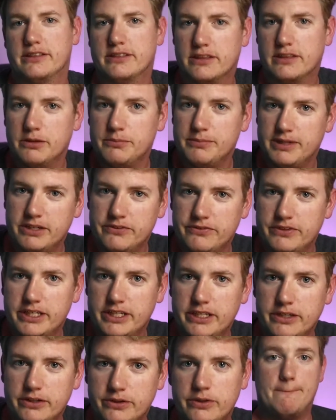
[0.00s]
thumbnail
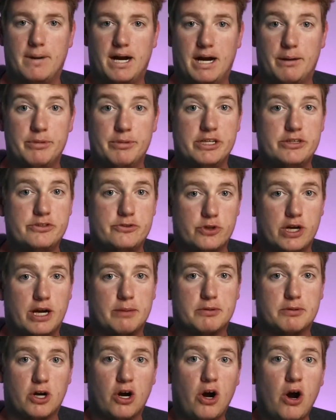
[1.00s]
video, I'm going to
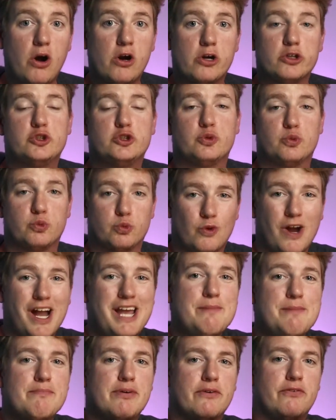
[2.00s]
drop cards
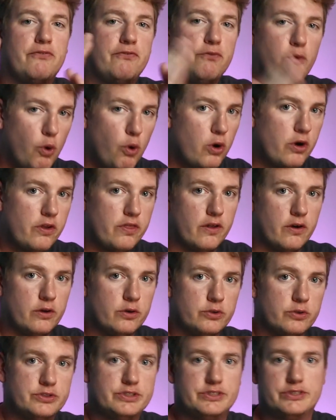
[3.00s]
right before
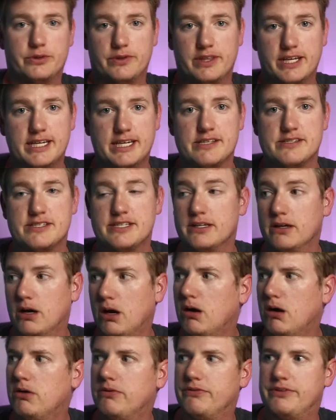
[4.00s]
those so they can see,
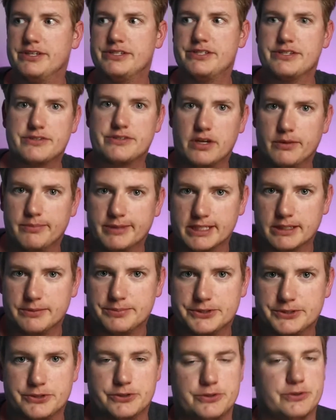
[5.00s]
oh, this is coming up
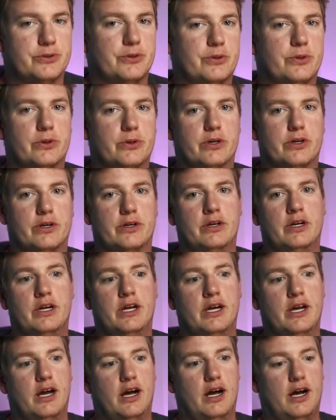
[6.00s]
soon, or
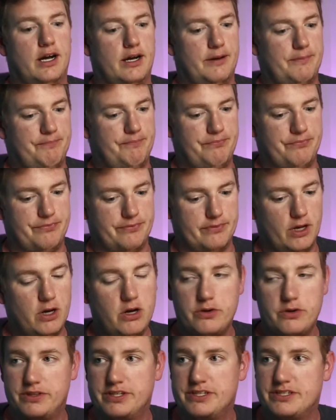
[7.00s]

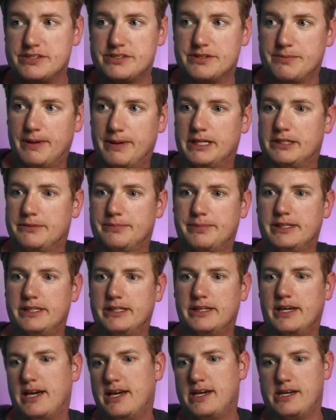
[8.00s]
oh, this is about to
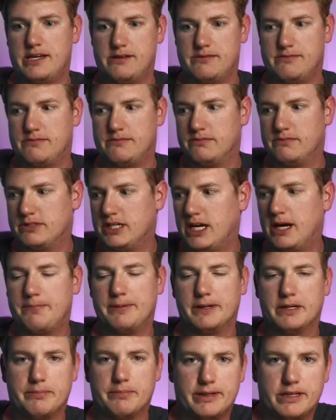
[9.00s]
be a
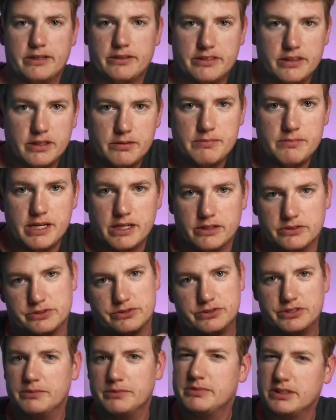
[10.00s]
topic about thumbnails or
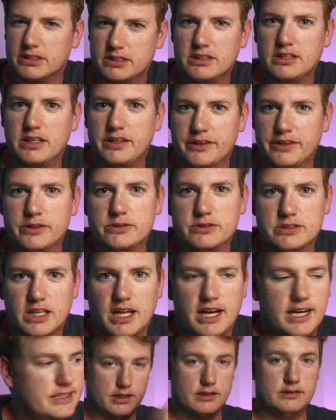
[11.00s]
something along those
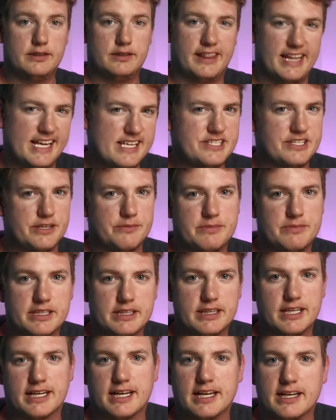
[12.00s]
lines. That's something
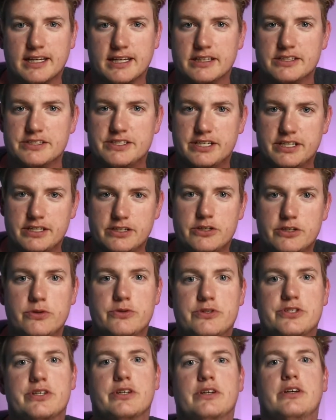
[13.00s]
that can continue
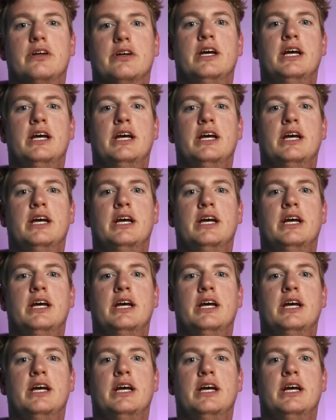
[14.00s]
to